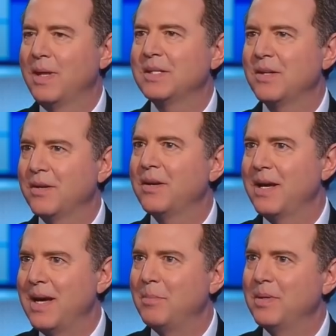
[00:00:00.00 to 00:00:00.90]
That's not going
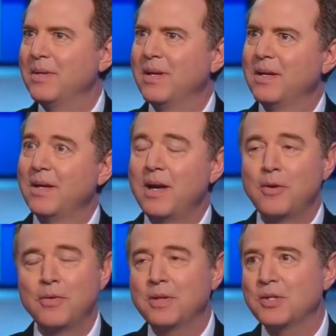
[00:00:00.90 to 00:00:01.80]
to happen, and I
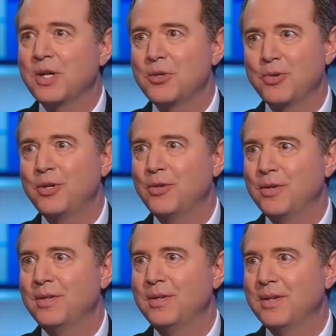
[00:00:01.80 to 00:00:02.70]
don't think this country
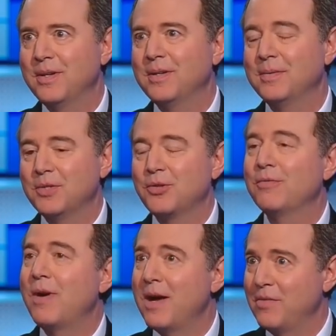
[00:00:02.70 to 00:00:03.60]
could uh,
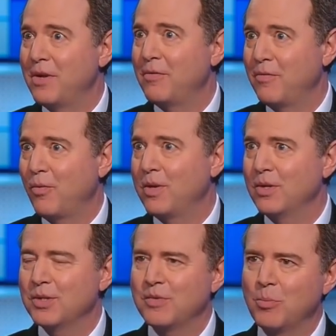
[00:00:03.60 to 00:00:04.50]
survive another four
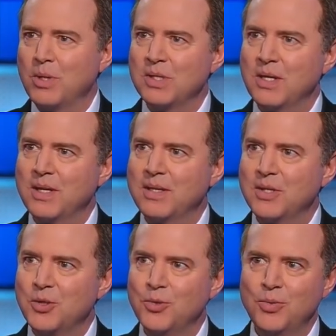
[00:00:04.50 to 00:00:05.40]
years of a president like
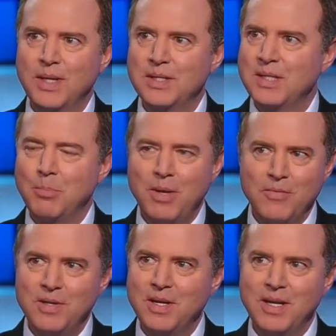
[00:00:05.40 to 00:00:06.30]
this who gets up
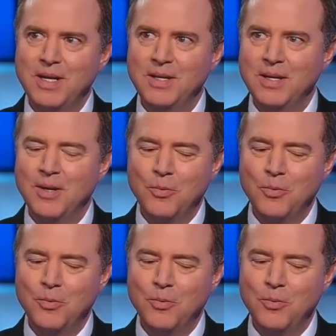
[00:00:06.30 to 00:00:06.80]
every day